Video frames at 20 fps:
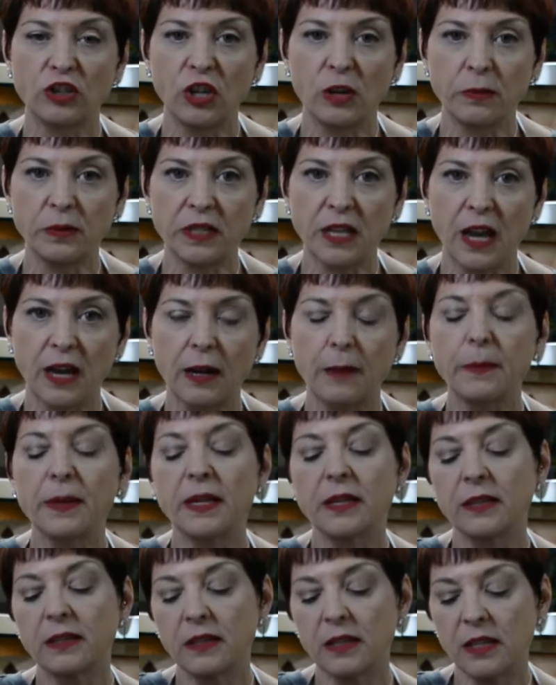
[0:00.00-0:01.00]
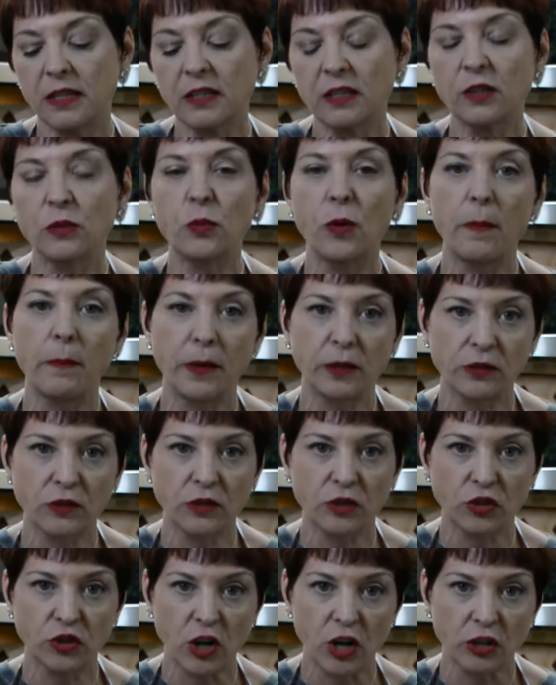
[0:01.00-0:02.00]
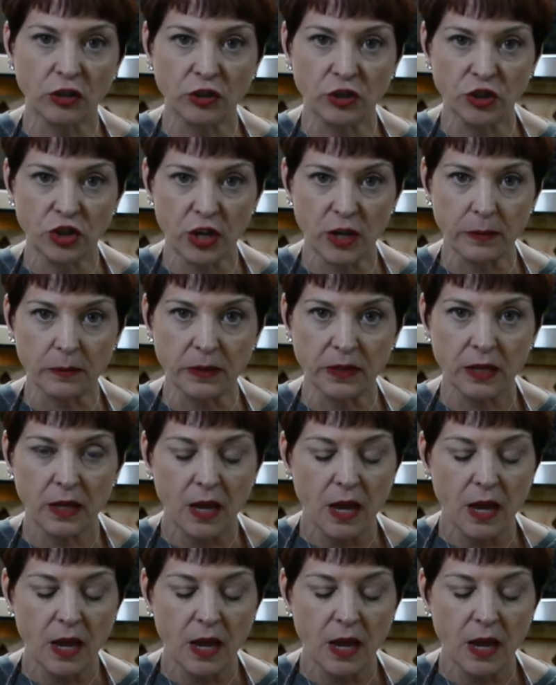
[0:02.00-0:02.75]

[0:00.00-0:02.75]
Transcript: chips on it because this is what melts the chocolate chips.